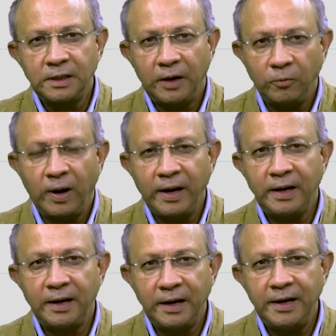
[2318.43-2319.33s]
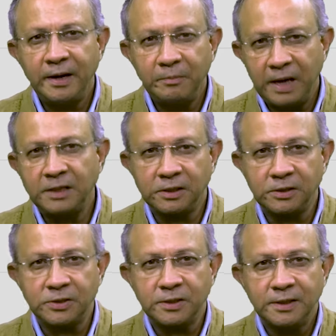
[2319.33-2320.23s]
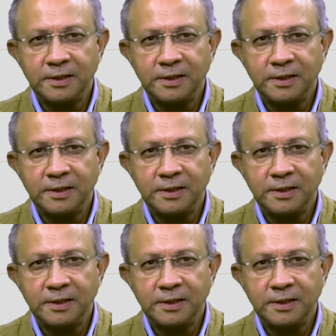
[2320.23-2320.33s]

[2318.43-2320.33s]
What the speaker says: and why India matters.